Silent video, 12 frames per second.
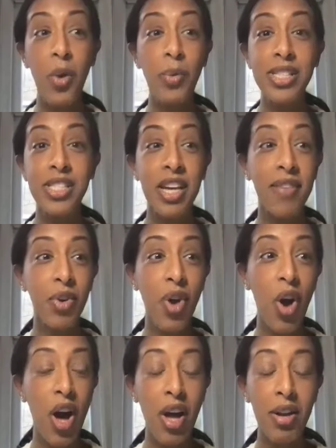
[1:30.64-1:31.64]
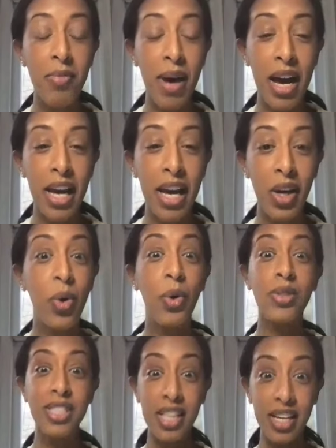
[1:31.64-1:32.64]
it was never on my
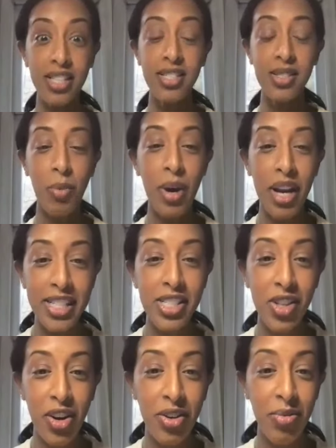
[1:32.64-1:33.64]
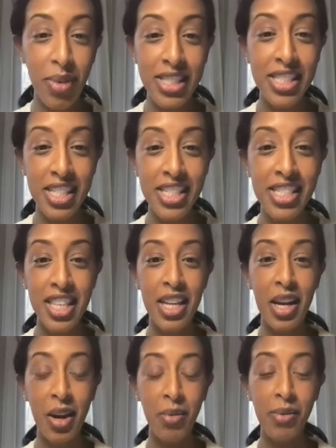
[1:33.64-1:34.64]
goals list when I started residency
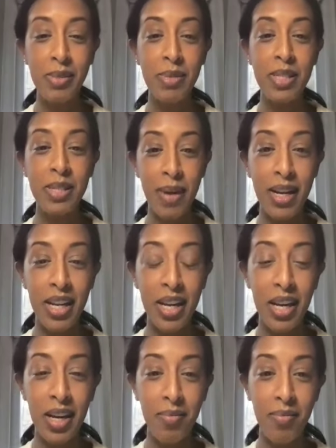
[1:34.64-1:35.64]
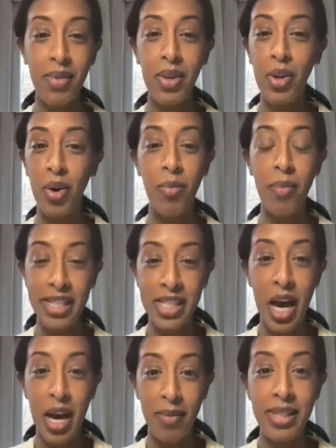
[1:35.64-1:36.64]
that I would be spending, you know, my
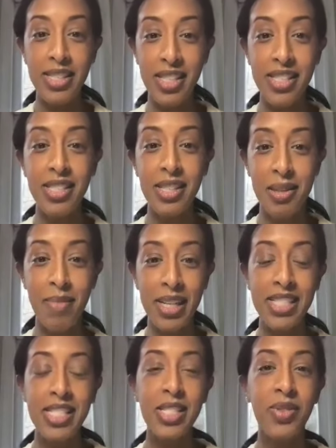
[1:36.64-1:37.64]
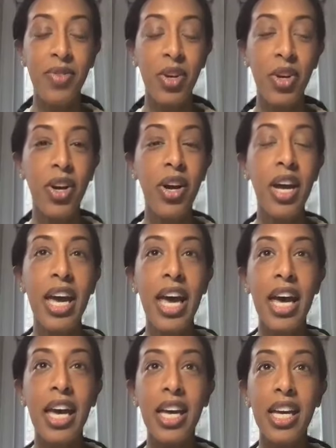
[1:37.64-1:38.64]
time in the sleep medicine sphere.
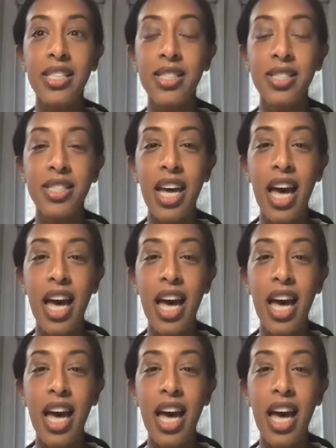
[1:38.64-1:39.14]
It